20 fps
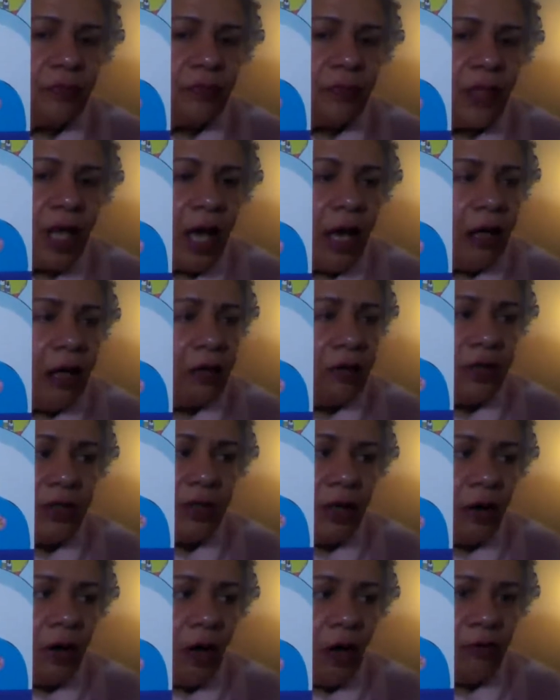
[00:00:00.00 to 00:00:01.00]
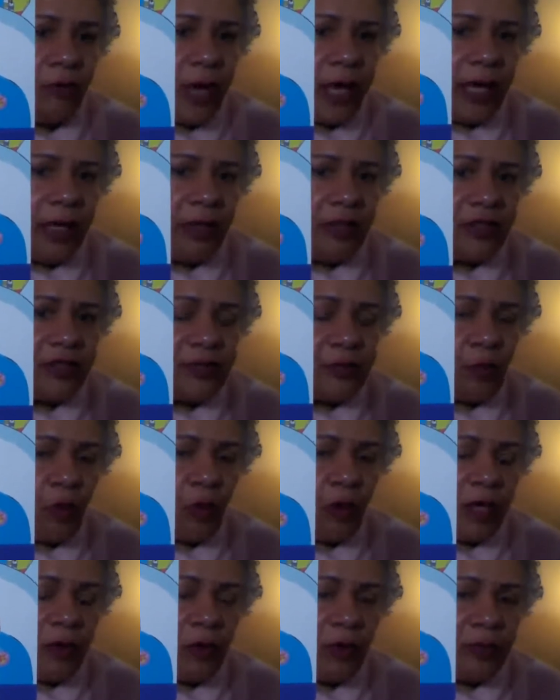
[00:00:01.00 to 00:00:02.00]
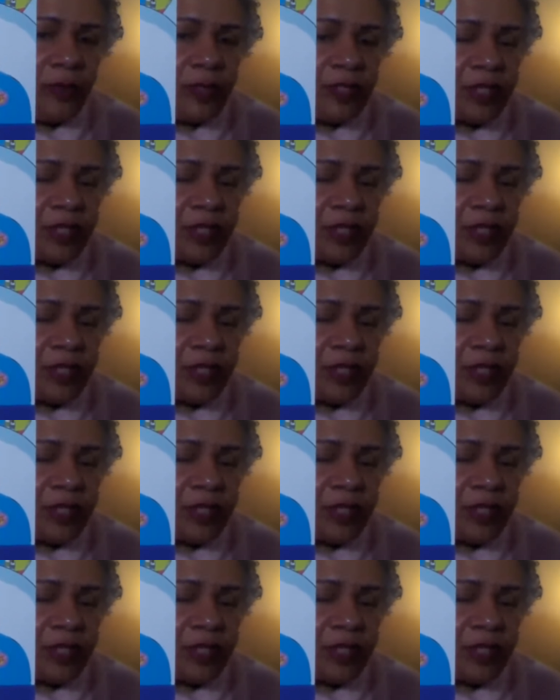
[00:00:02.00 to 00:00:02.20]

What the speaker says: Now, you know, already this morning we've been